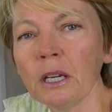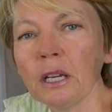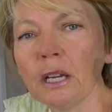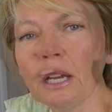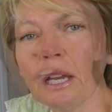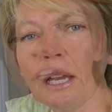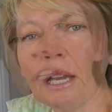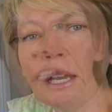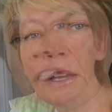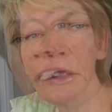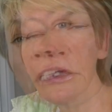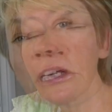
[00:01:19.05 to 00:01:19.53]

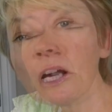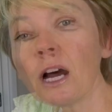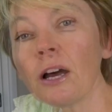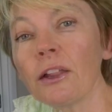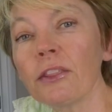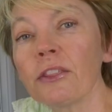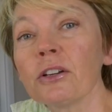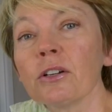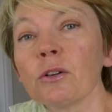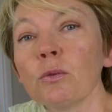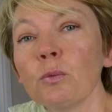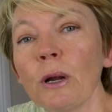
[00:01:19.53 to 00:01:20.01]
various
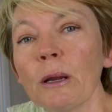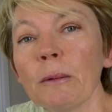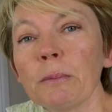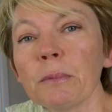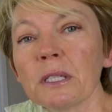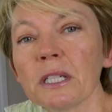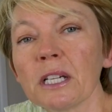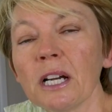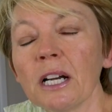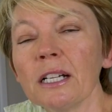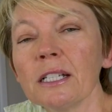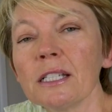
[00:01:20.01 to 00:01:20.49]
other
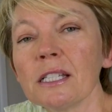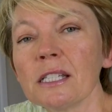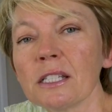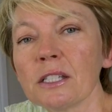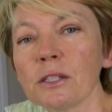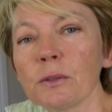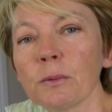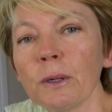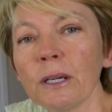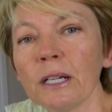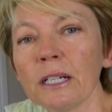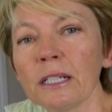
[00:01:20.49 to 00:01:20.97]
websites
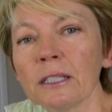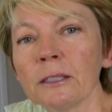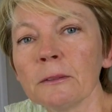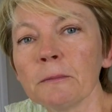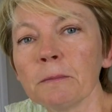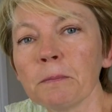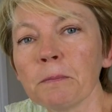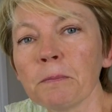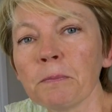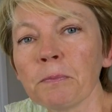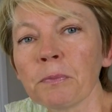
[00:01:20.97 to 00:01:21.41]
as well.